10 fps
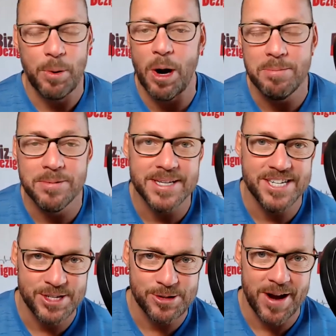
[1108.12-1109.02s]

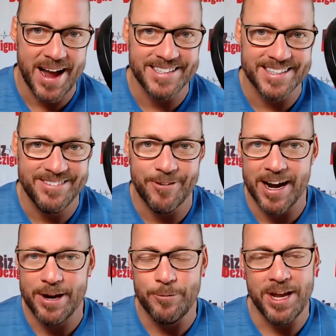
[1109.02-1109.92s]
probably distracted,
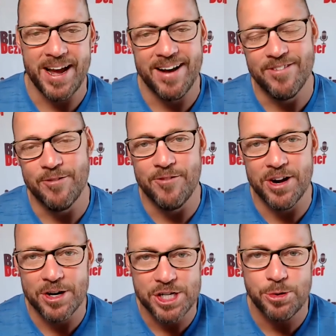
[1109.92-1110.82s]
right? We have
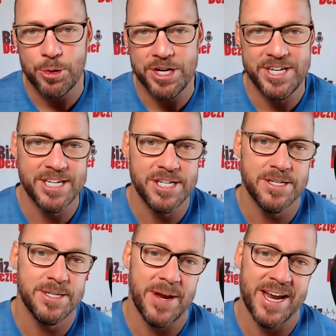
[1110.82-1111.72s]
very short
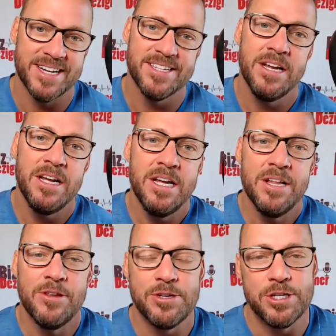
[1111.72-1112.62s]
attention spans.
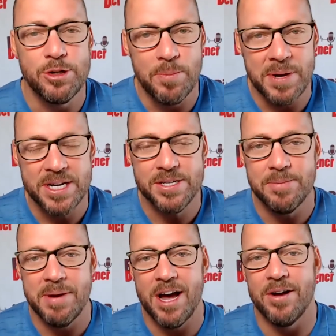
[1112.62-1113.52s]
There's a
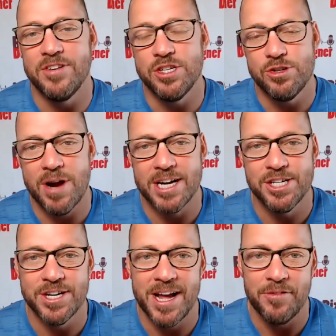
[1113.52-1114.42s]
tremendous amount of
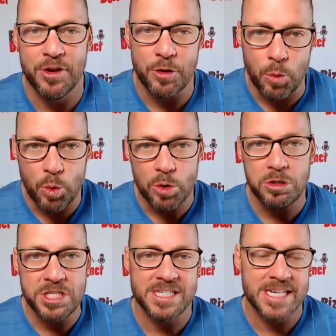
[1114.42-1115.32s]
distraction out there. The
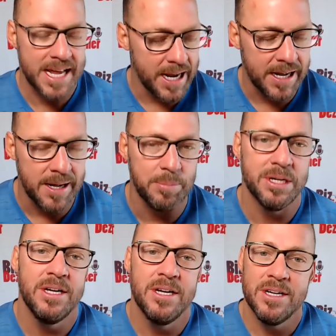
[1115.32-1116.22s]
world's set
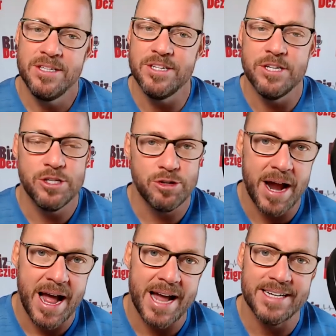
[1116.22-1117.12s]
up to
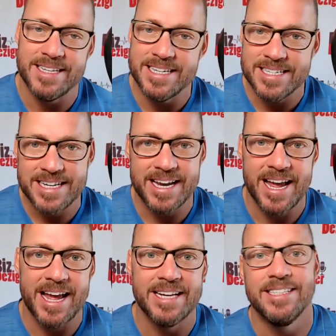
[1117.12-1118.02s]
distract,
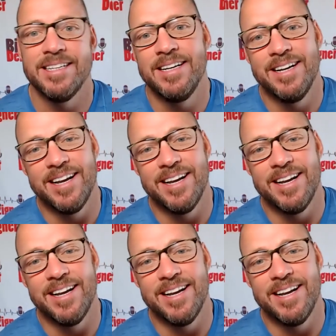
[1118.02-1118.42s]
disconnect,